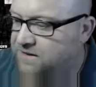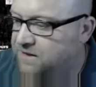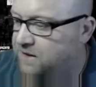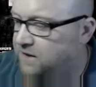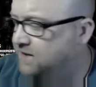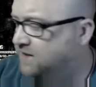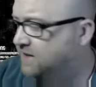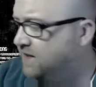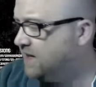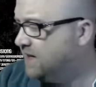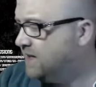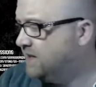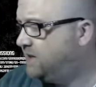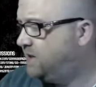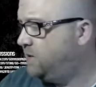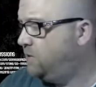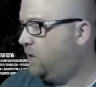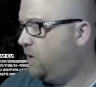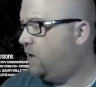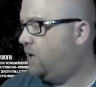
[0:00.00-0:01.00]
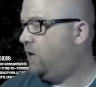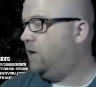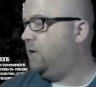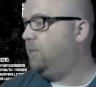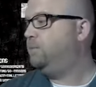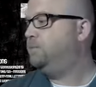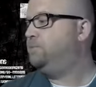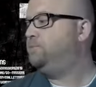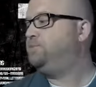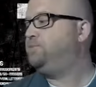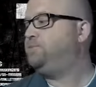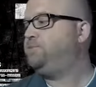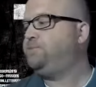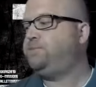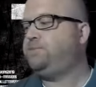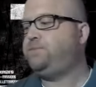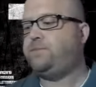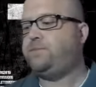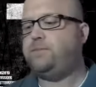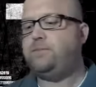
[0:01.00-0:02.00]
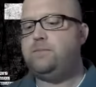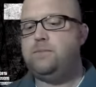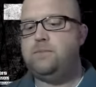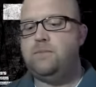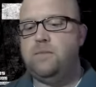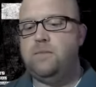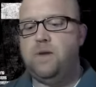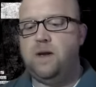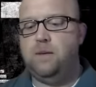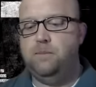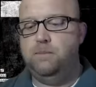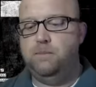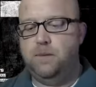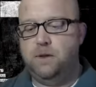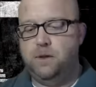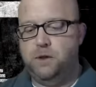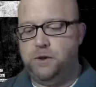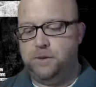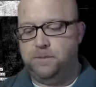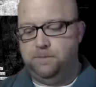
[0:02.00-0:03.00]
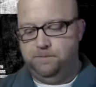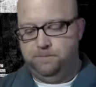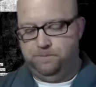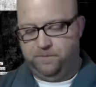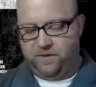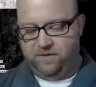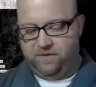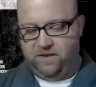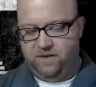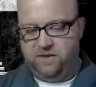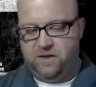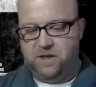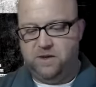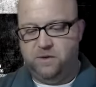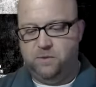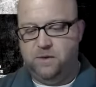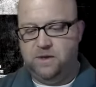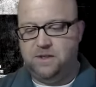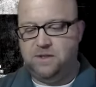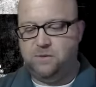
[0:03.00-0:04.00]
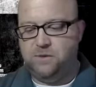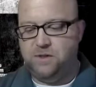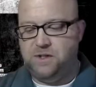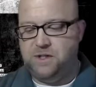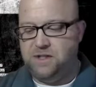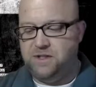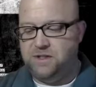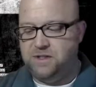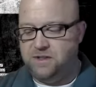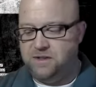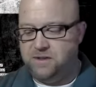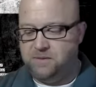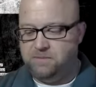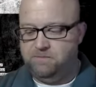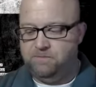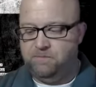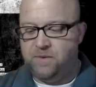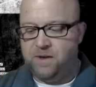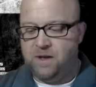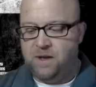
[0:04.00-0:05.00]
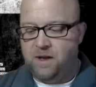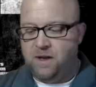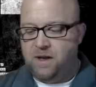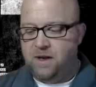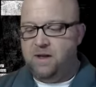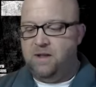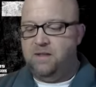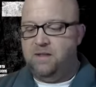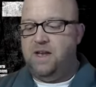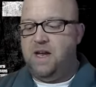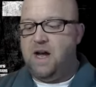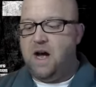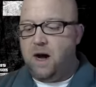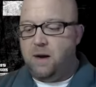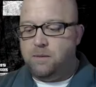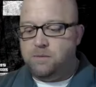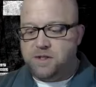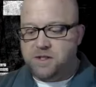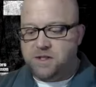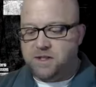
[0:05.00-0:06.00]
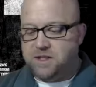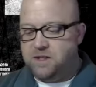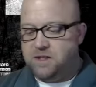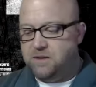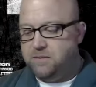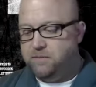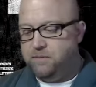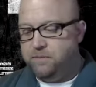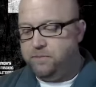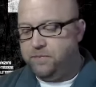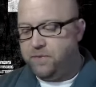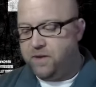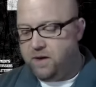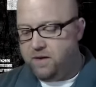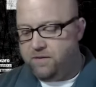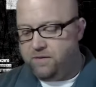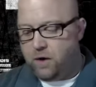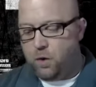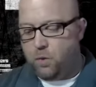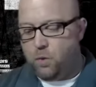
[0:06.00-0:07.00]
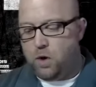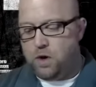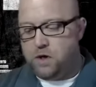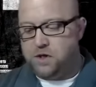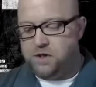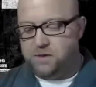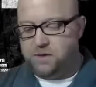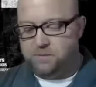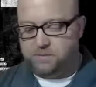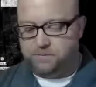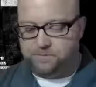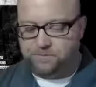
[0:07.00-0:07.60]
Let's get into our book, 52 Weeks with Jesus. The Object of Our Worship.